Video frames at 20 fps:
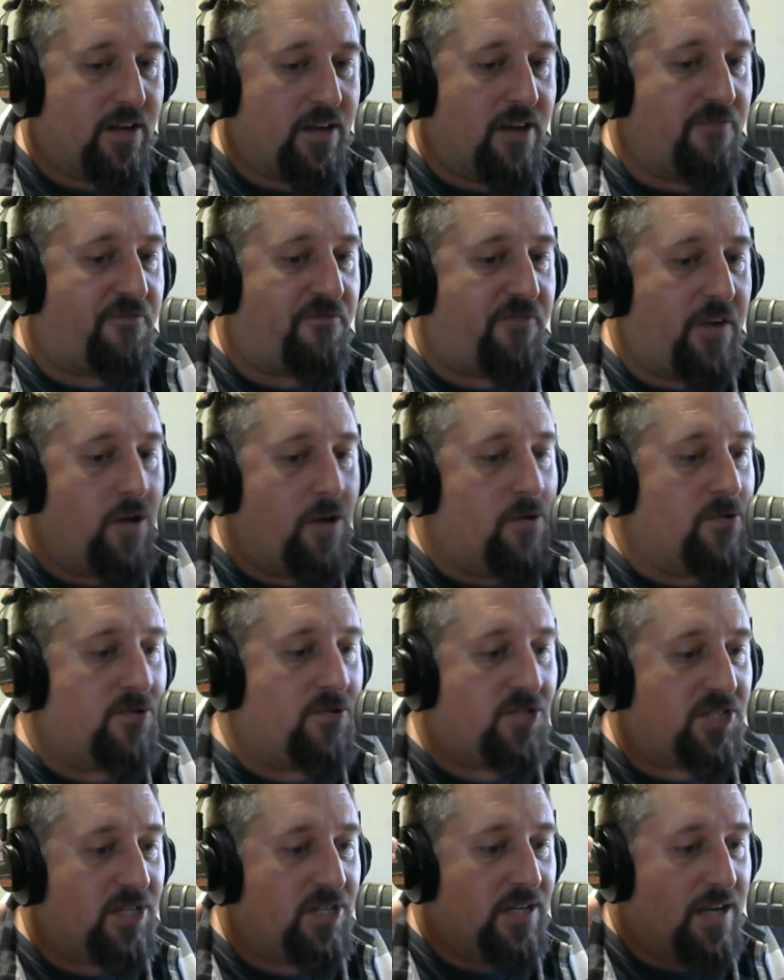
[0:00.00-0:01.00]

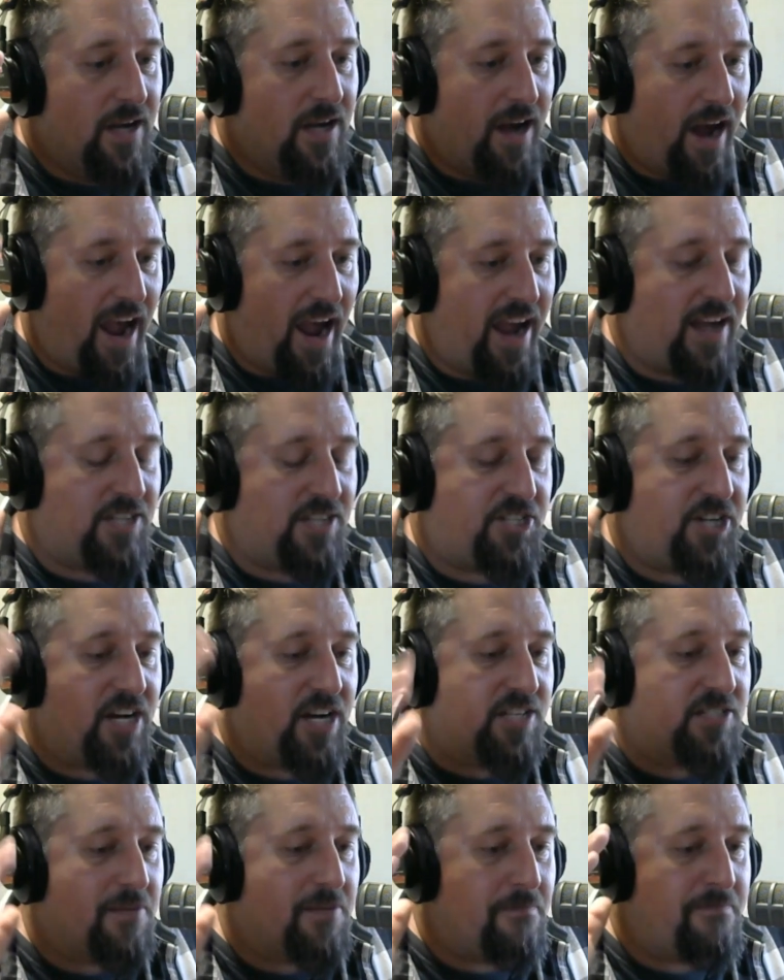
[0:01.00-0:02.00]
confuse and
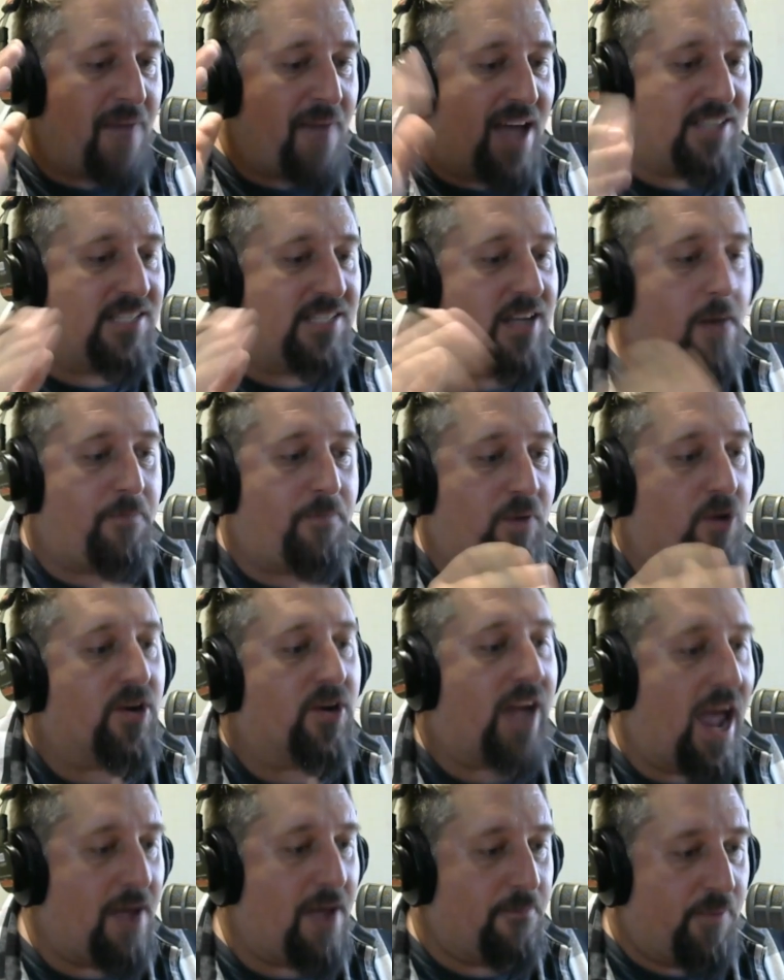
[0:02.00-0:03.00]
just mess up your
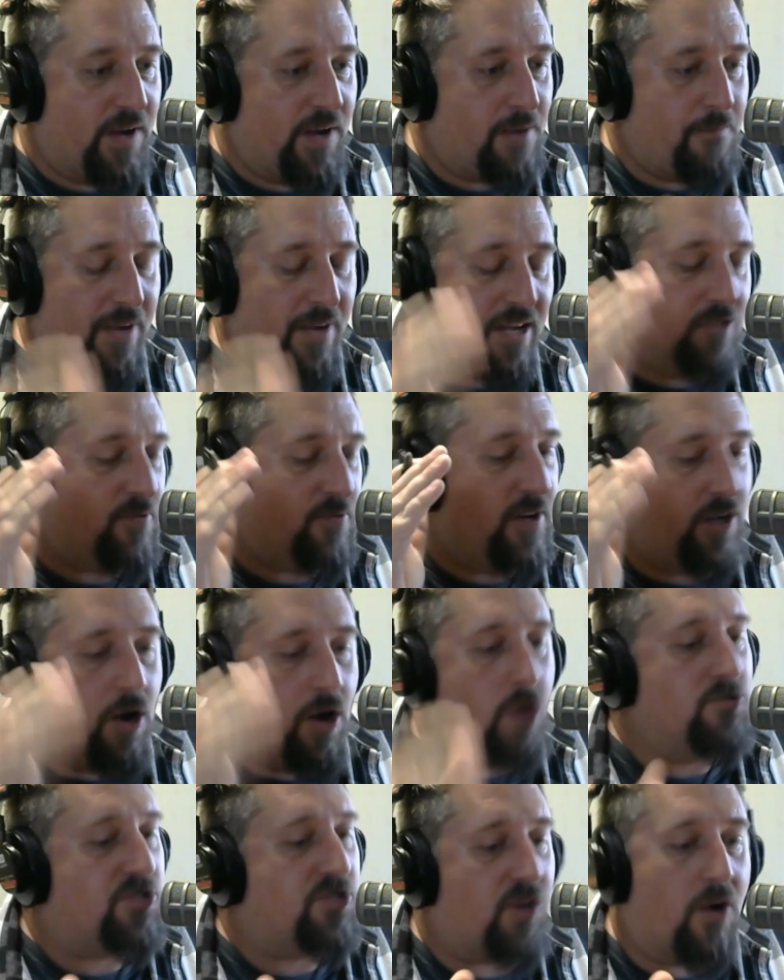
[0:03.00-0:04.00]
game plan, because we
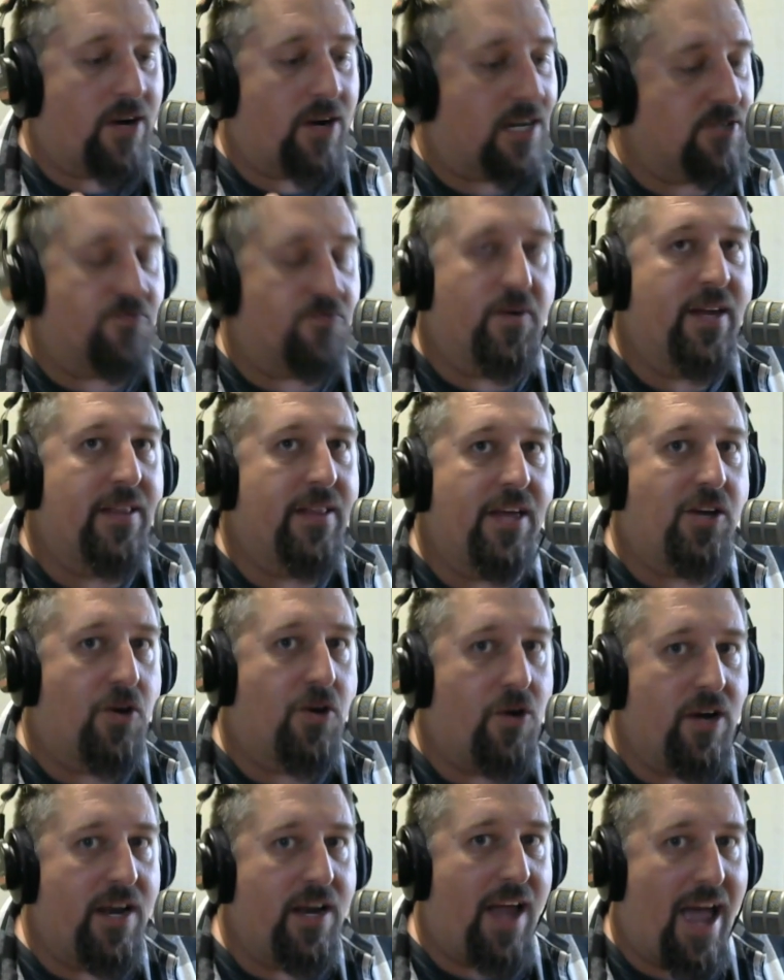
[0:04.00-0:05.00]
know Sark is really
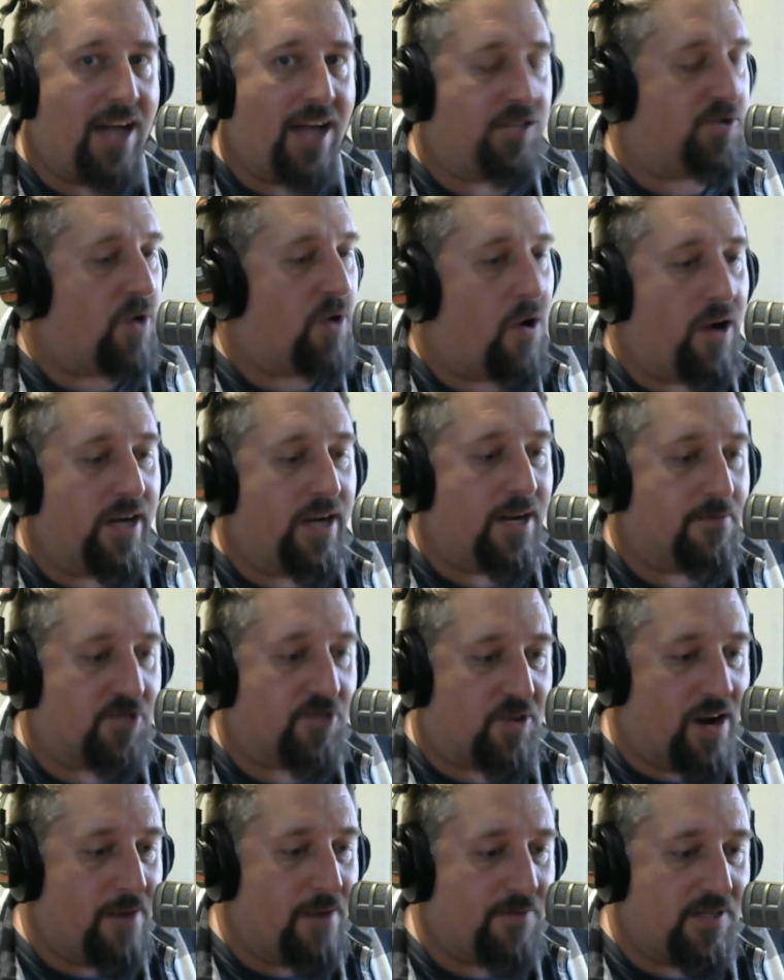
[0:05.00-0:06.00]
good at drawing up
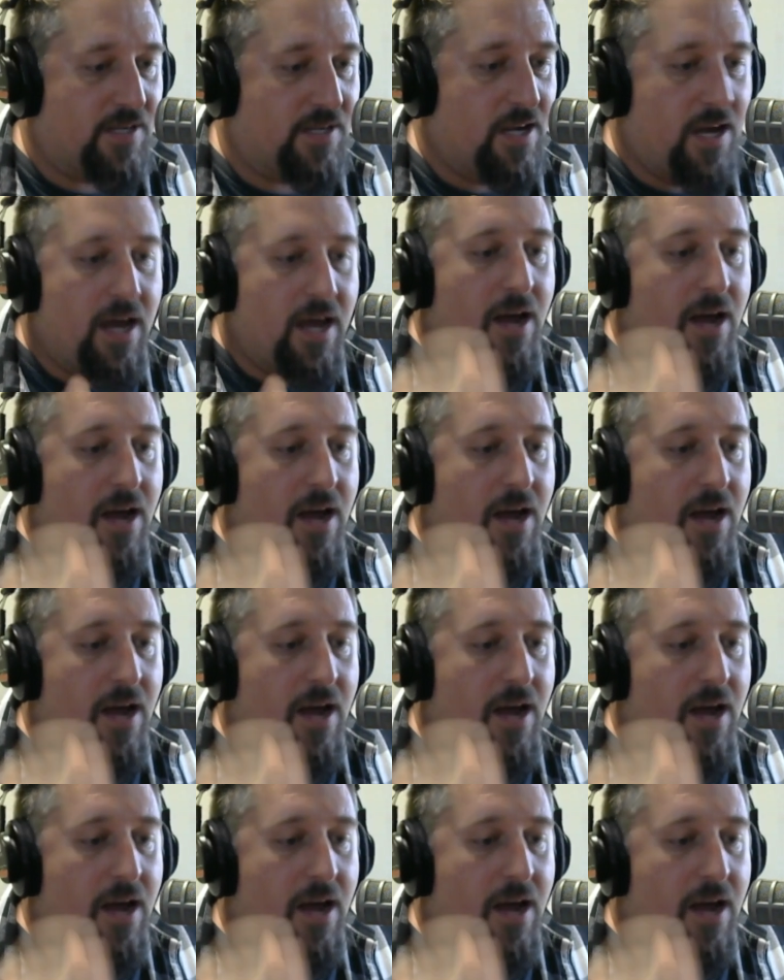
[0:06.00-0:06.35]
scripts.